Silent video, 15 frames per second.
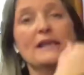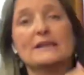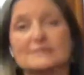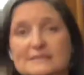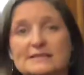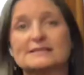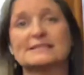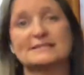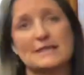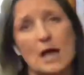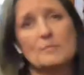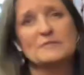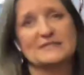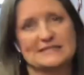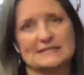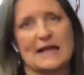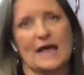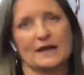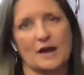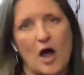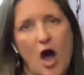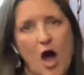is a
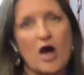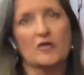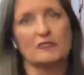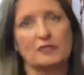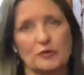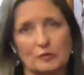subset of the